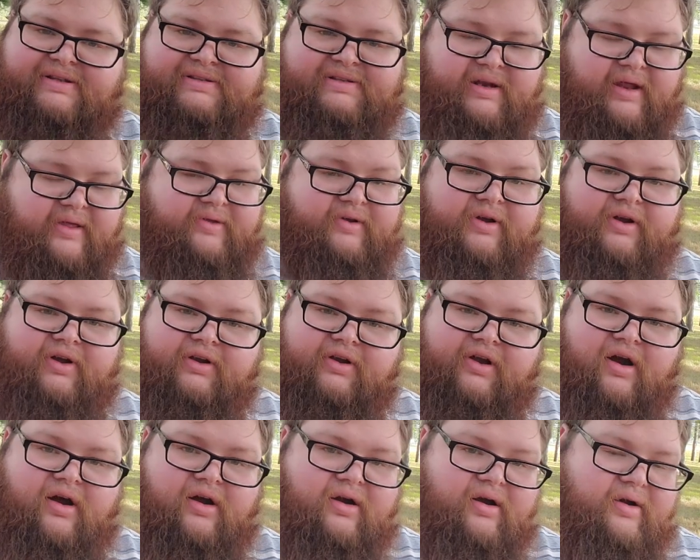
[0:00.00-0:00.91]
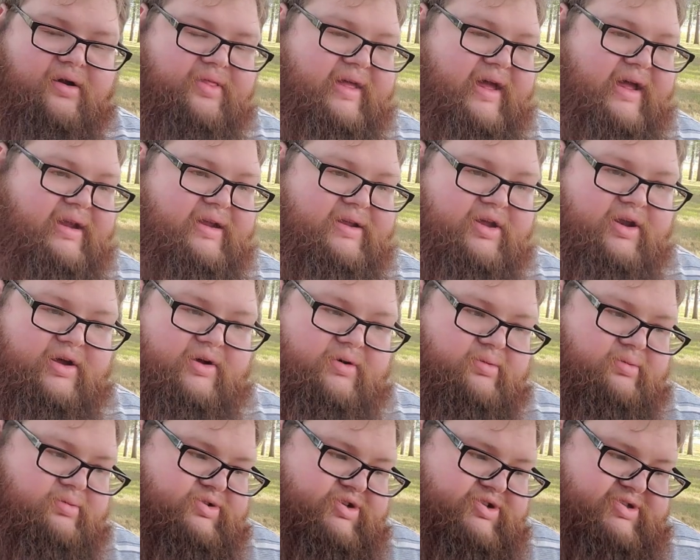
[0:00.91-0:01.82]
another good card that, you know,
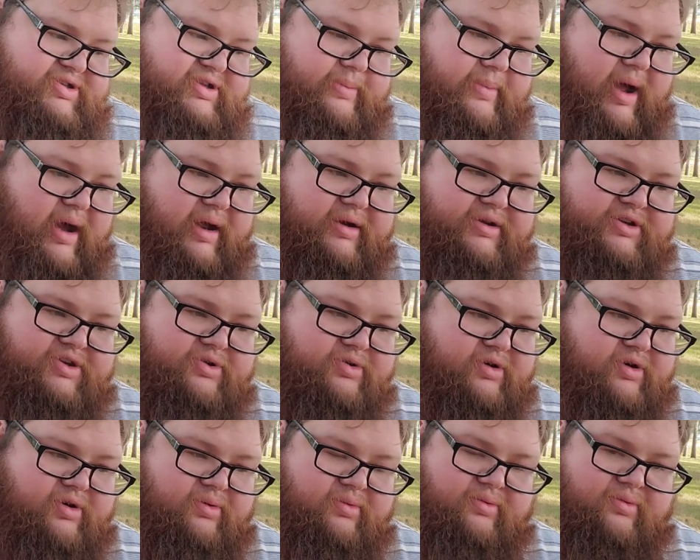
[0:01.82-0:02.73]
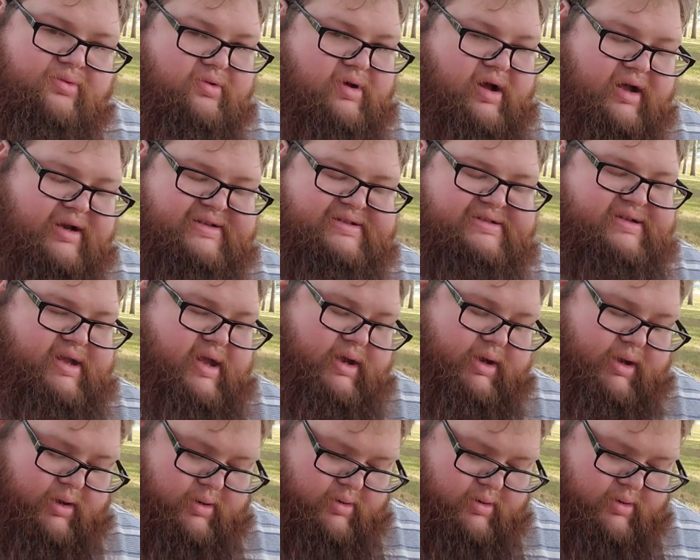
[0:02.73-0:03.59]
just demonic tutor on a stick.